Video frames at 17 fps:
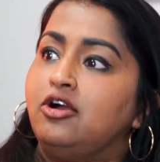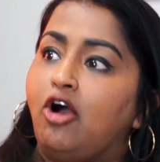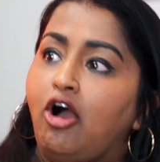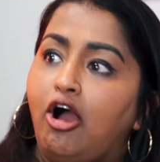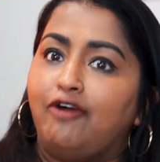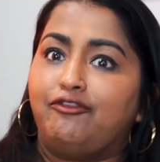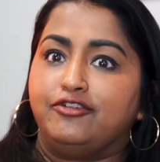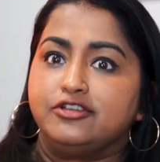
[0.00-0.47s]

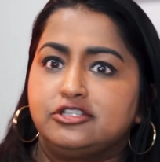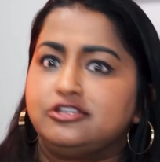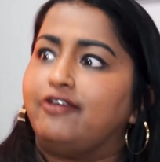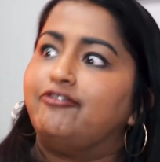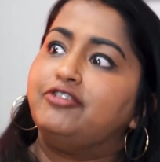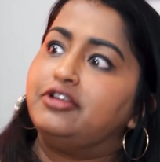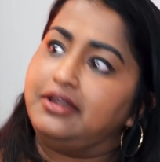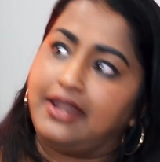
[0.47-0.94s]
of a
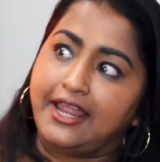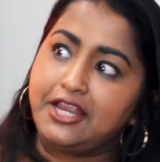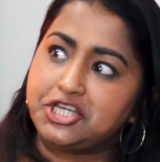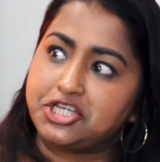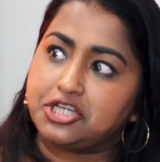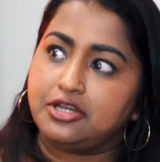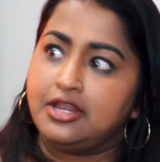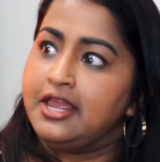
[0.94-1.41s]
sovereign
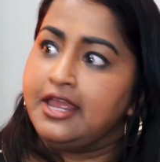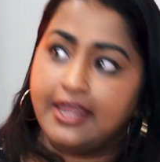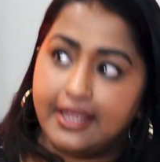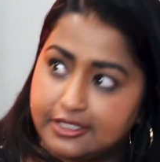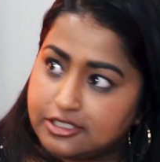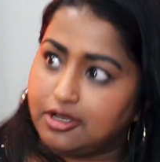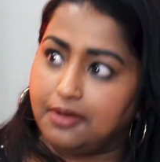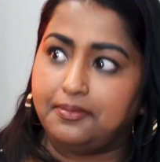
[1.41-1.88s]
nation
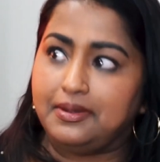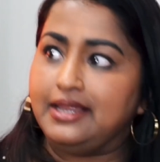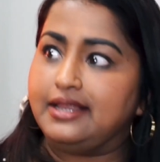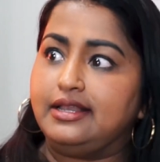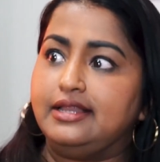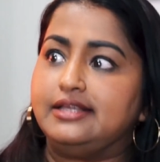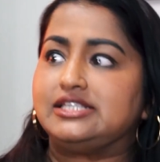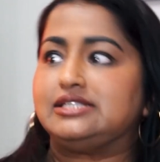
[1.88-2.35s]
is
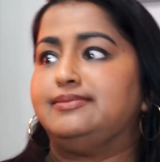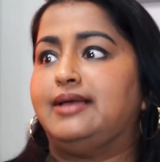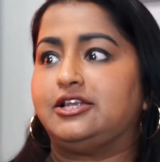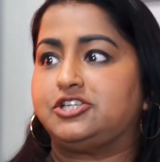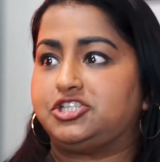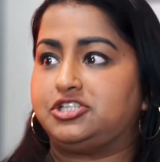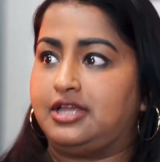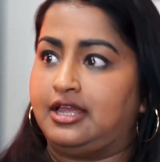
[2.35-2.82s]
completely
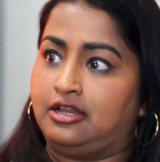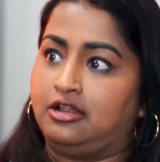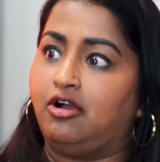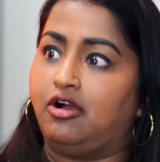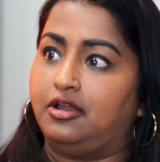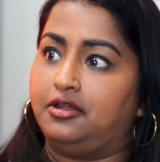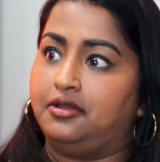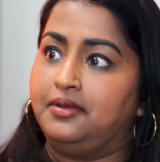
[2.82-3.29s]
smashed and
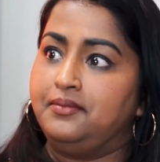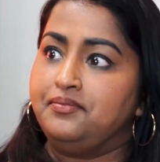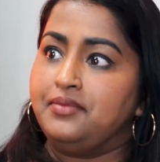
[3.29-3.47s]
gone.